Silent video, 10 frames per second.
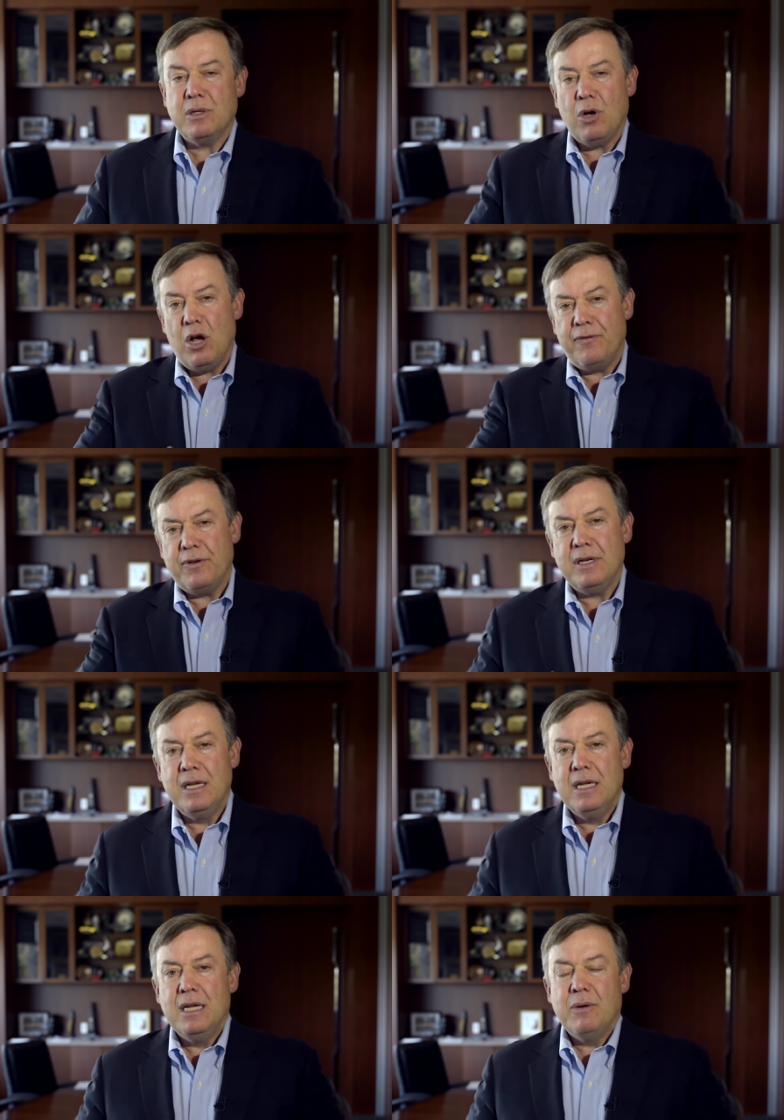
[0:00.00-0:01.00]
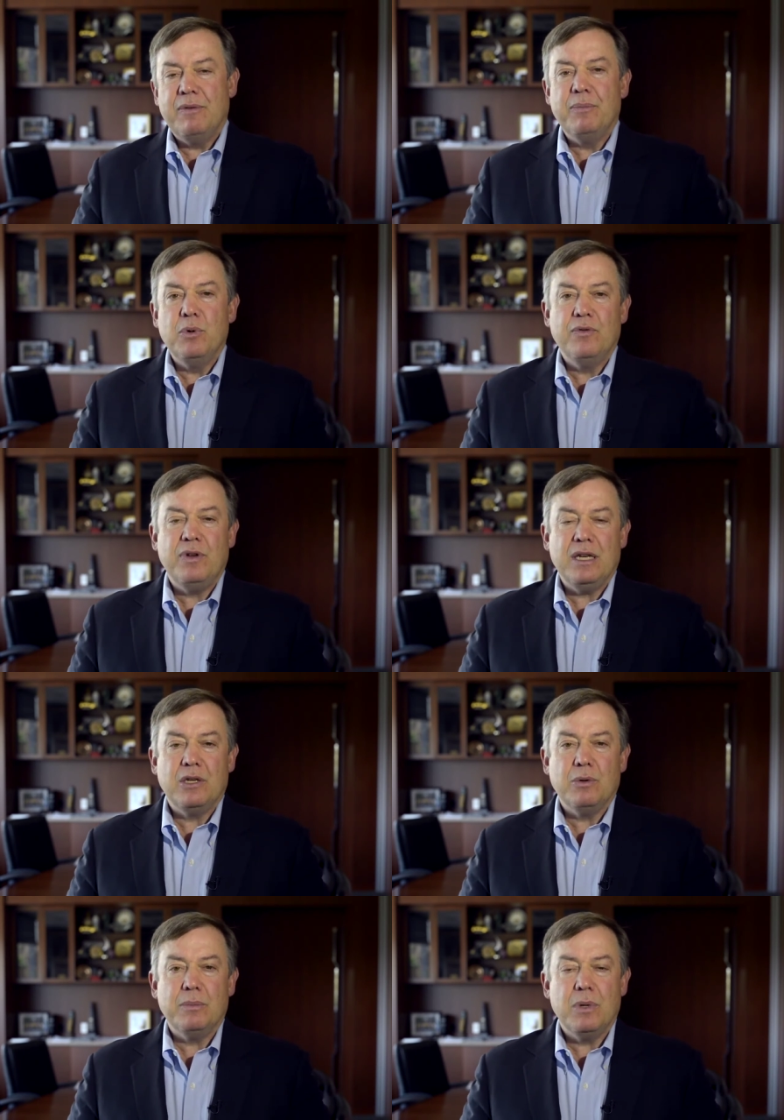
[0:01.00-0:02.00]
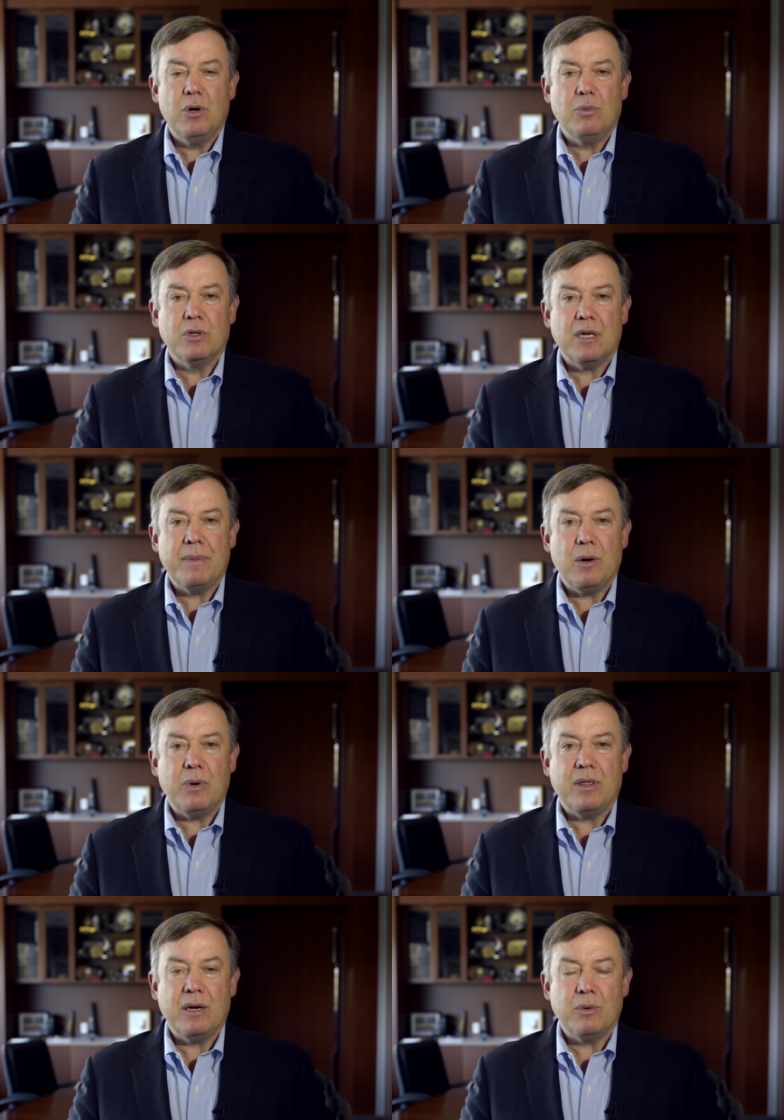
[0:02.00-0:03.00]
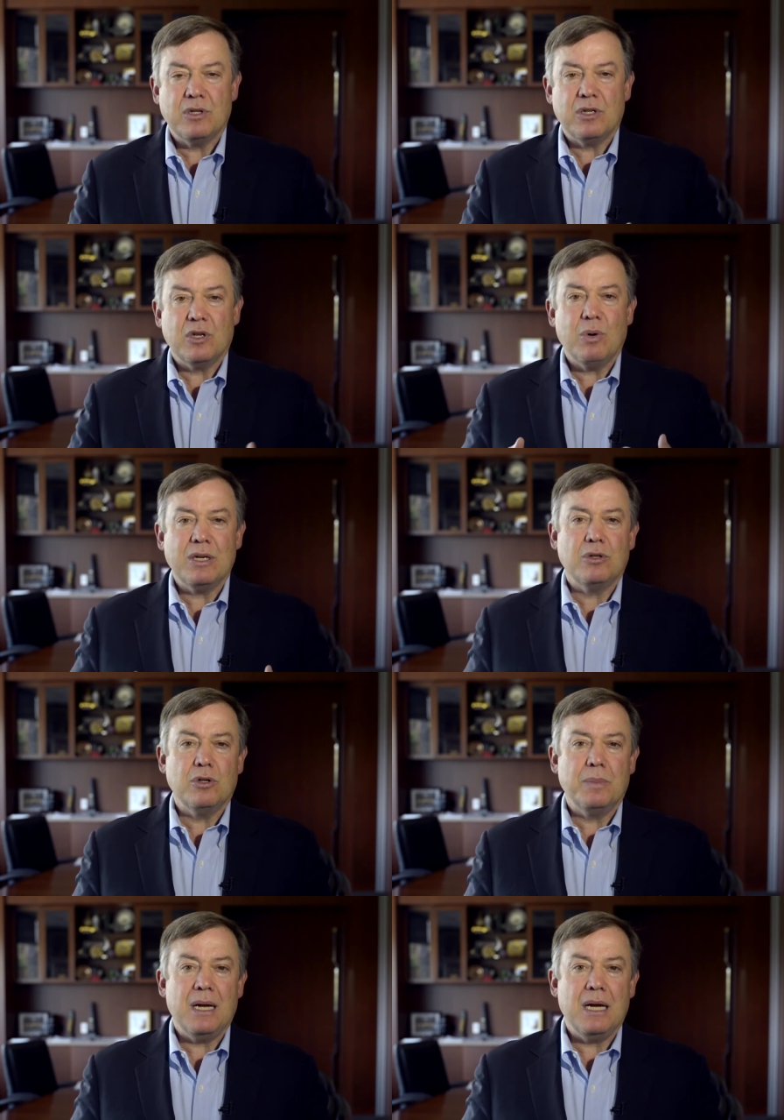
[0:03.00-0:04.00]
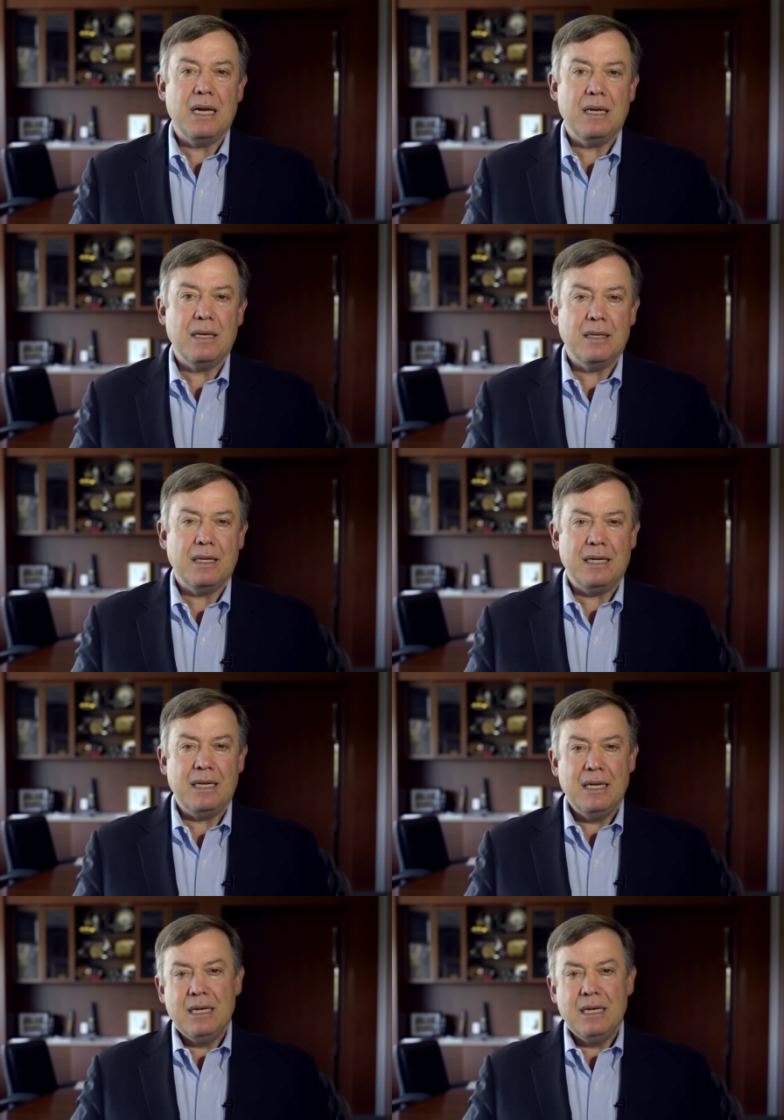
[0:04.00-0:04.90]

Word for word: And often we've moved into a mode where somehow we think we're sequestered behind the